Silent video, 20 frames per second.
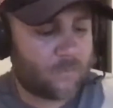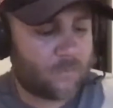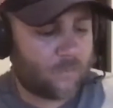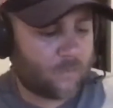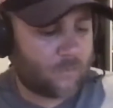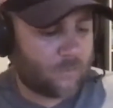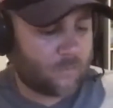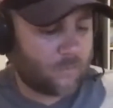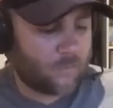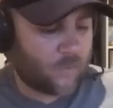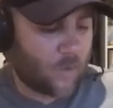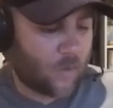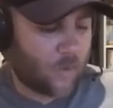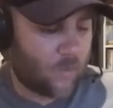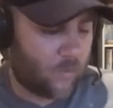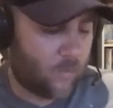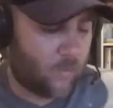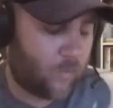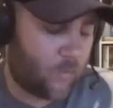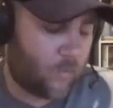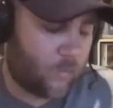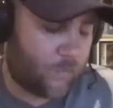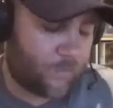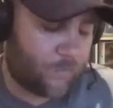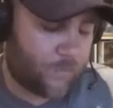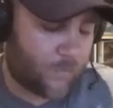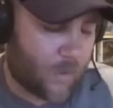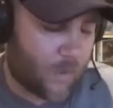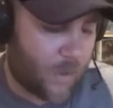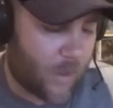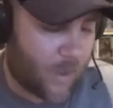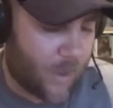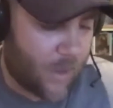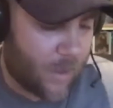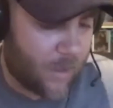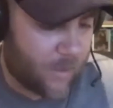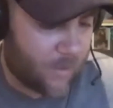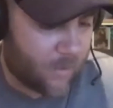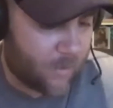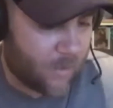So
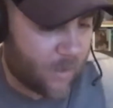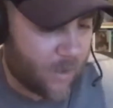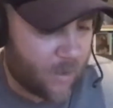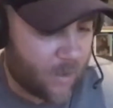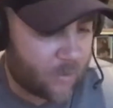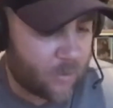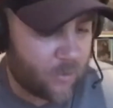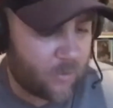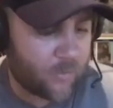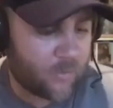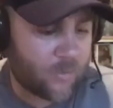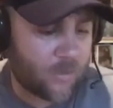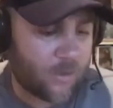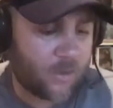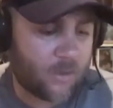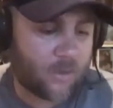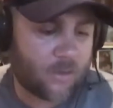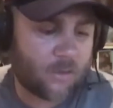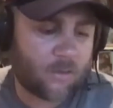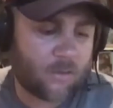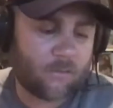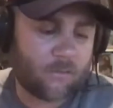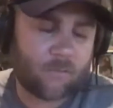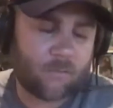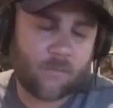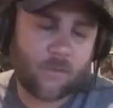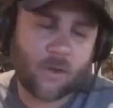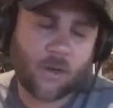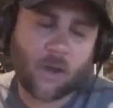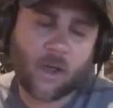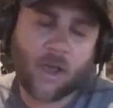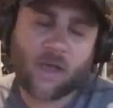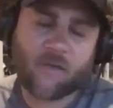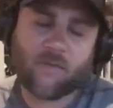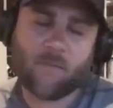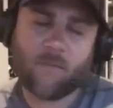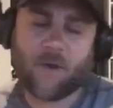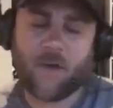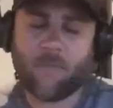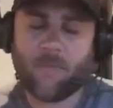how do you think,
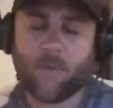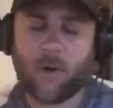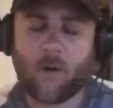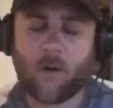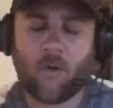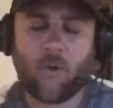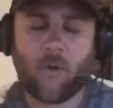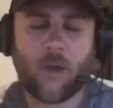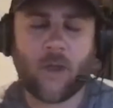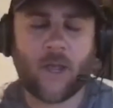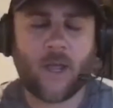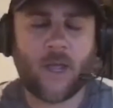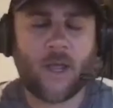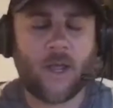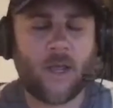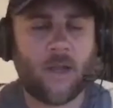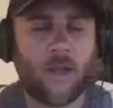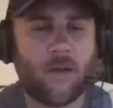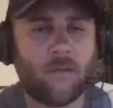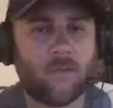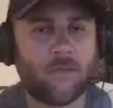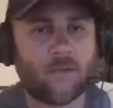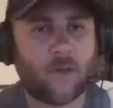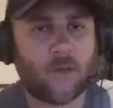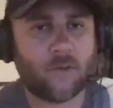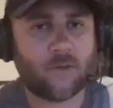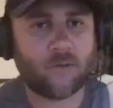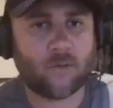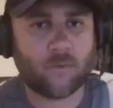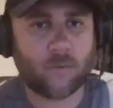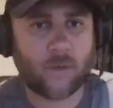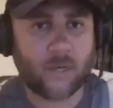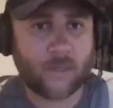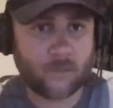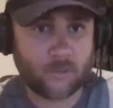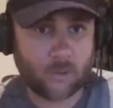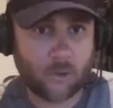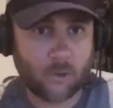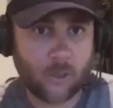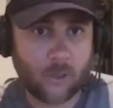having bipolar and social
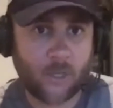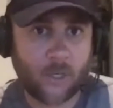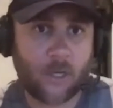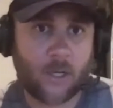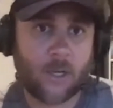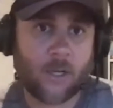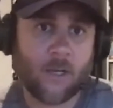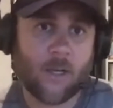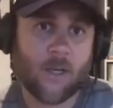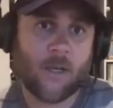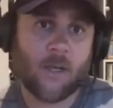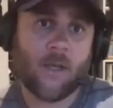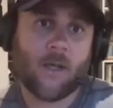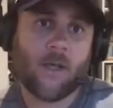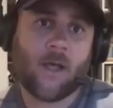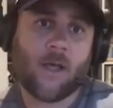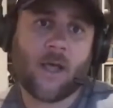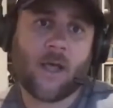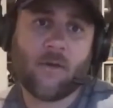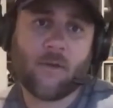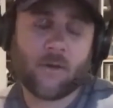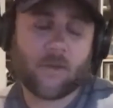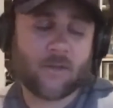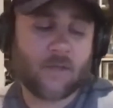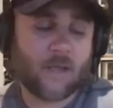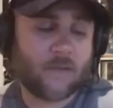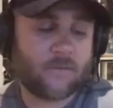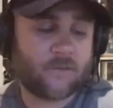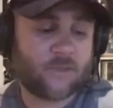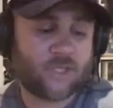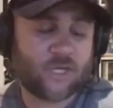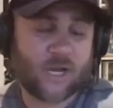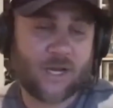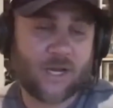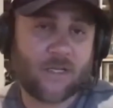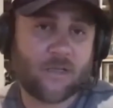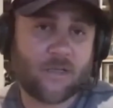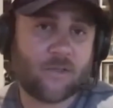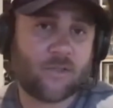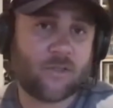anxiety, how do you reckon that's
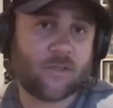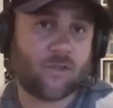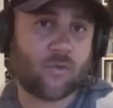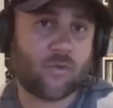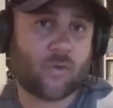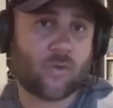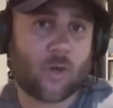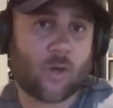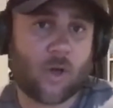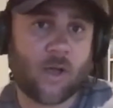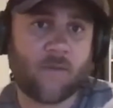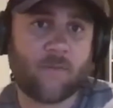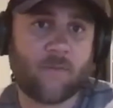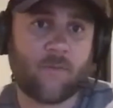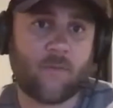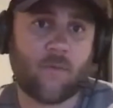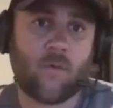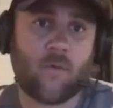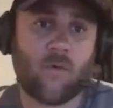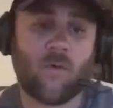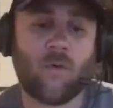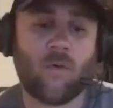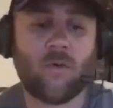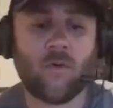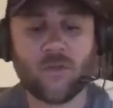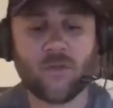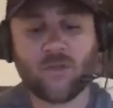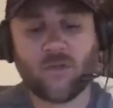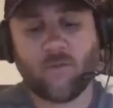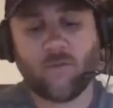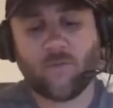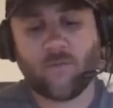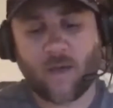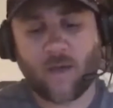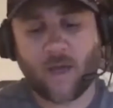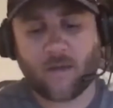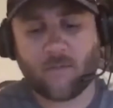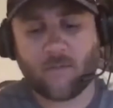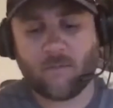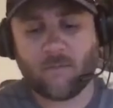changed your life? Or because you've
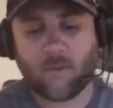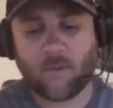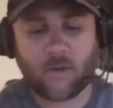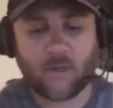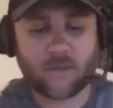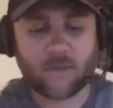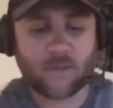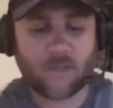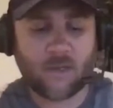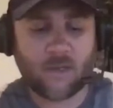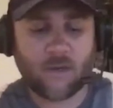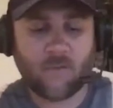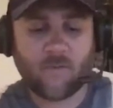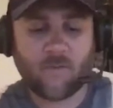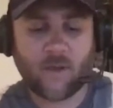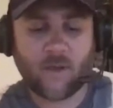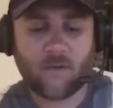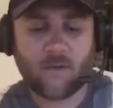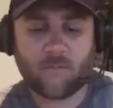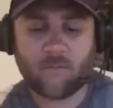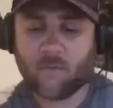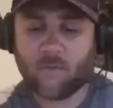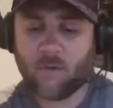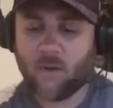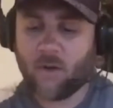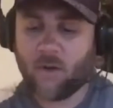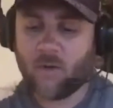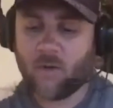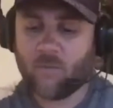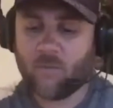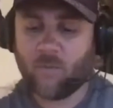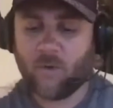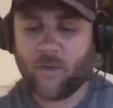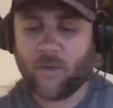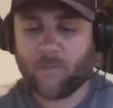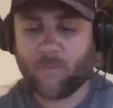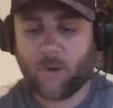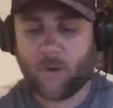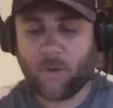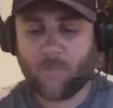had, like you said, you've had really
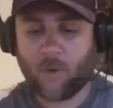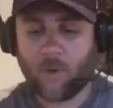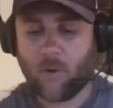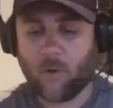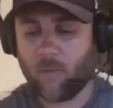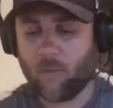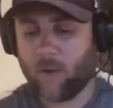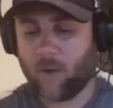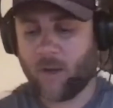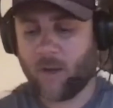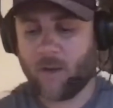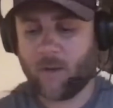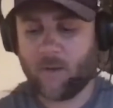bipolar